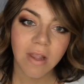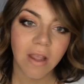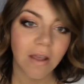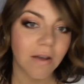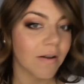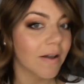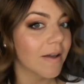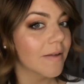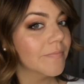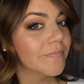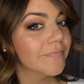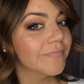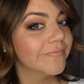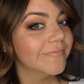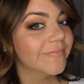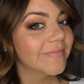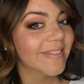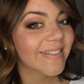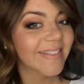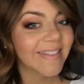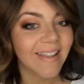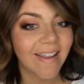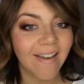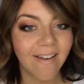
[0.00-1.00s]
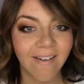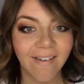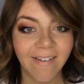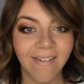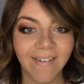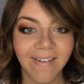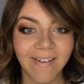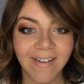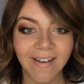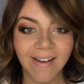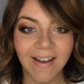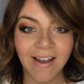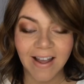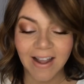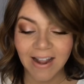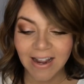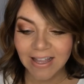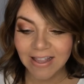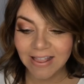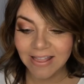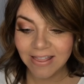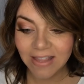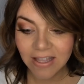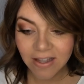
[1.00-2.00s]
Okay.
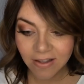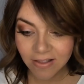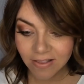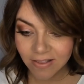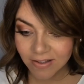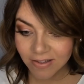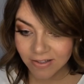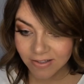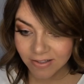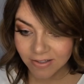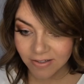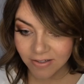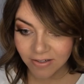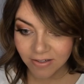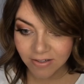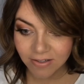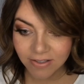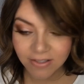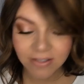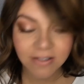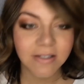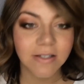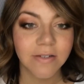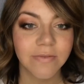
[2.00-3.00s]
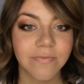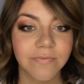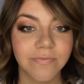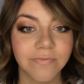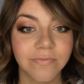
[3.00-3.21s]
I think this looks